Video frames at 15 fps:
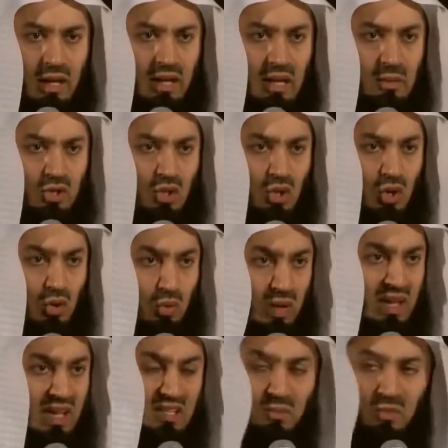and I'm sure
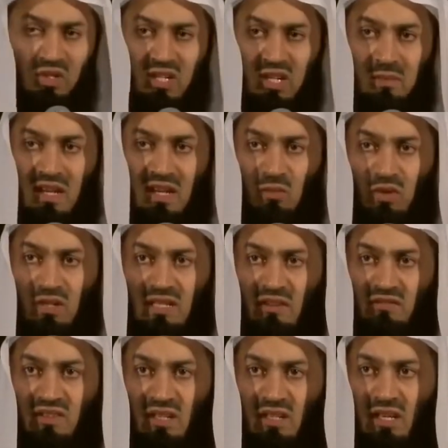we as Muslimin would
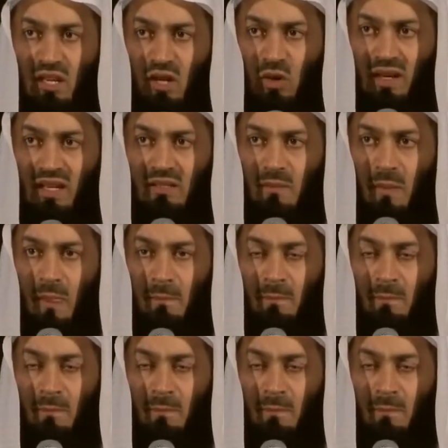definitely know it,